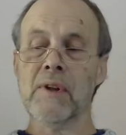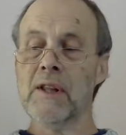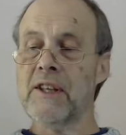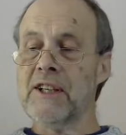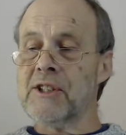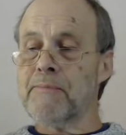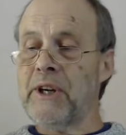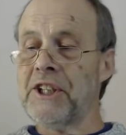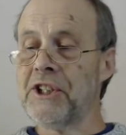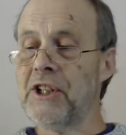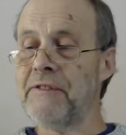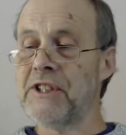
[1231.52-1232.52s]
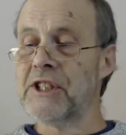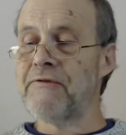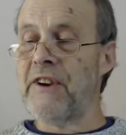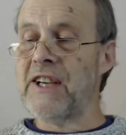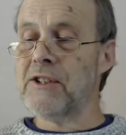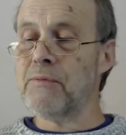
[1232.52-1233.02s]
The expression of his
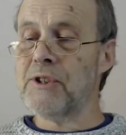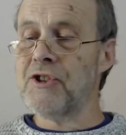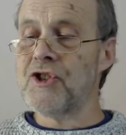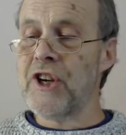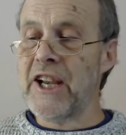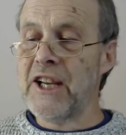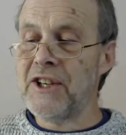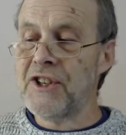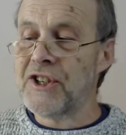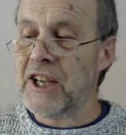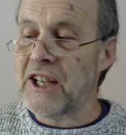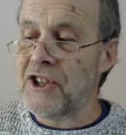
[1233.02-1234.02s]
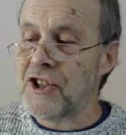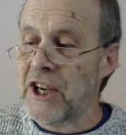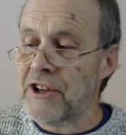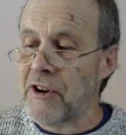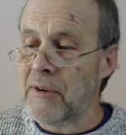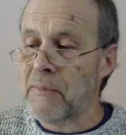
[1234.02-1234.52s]
face was changed against
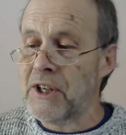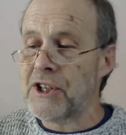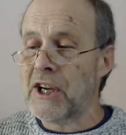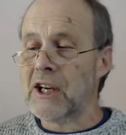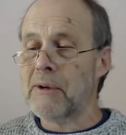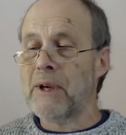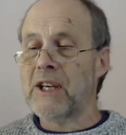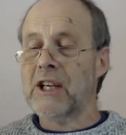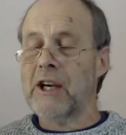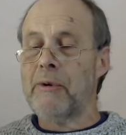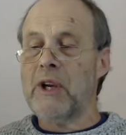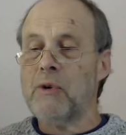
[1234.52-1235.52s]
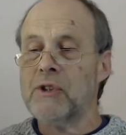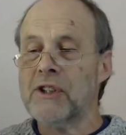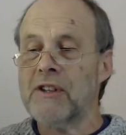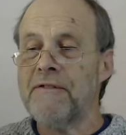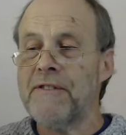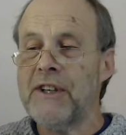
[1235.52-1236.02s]
Shadrach, Meshach, and Abednego. He ordered
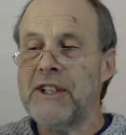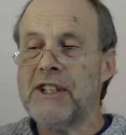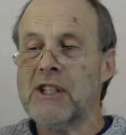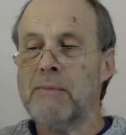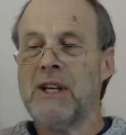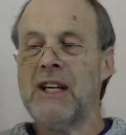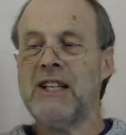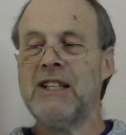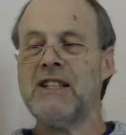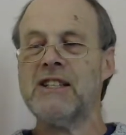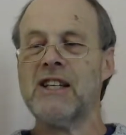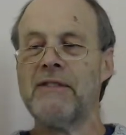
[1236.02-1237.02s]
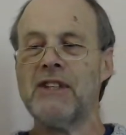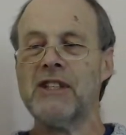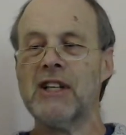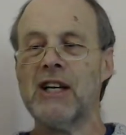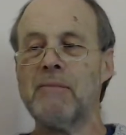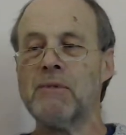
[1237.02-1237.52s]
the furnace to be heated 7
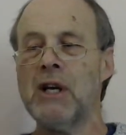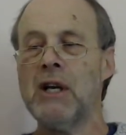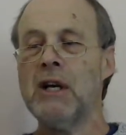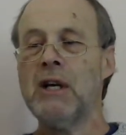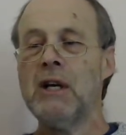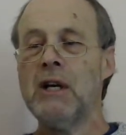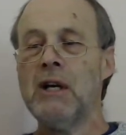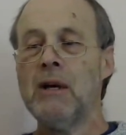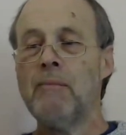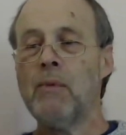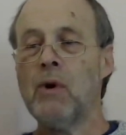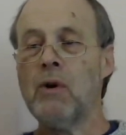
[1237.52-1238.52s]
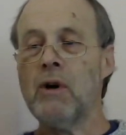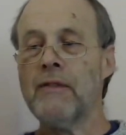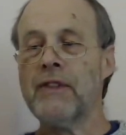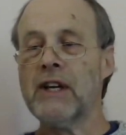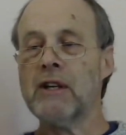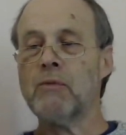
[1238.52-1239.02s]
times more
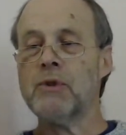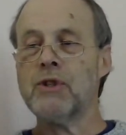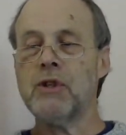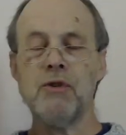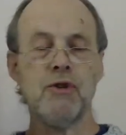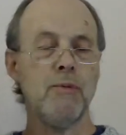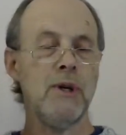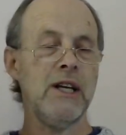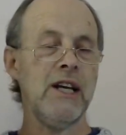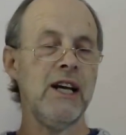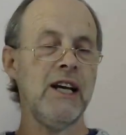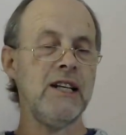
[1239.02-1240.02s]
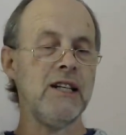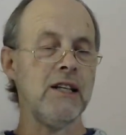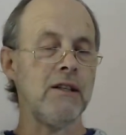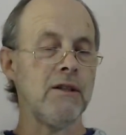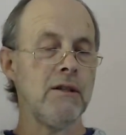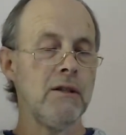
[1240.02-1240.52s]
than it was usually
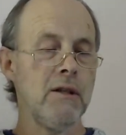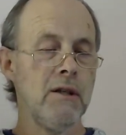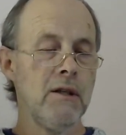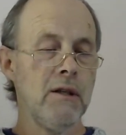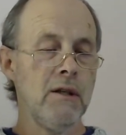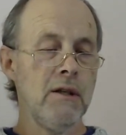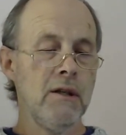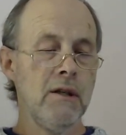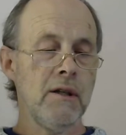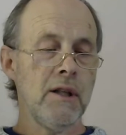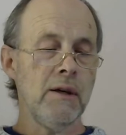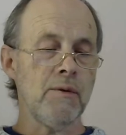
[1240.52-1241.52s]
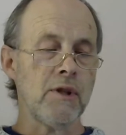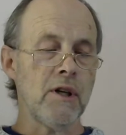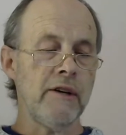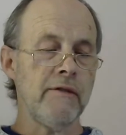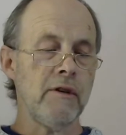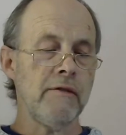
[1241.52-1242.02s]
heated. That was
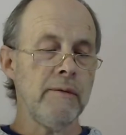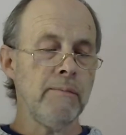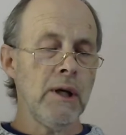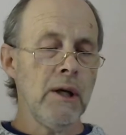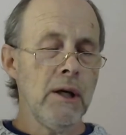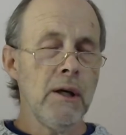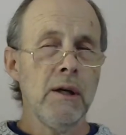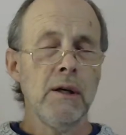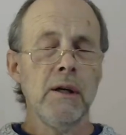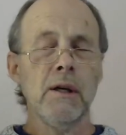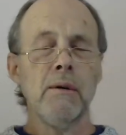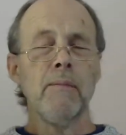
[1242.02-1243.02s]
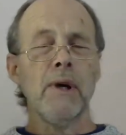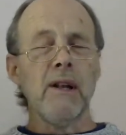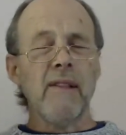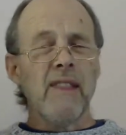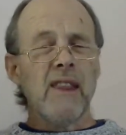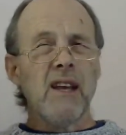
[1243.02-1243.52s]
clever of him. But,
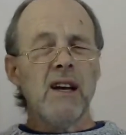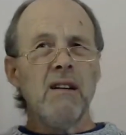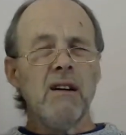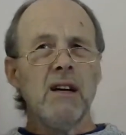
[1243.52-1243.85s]
you know,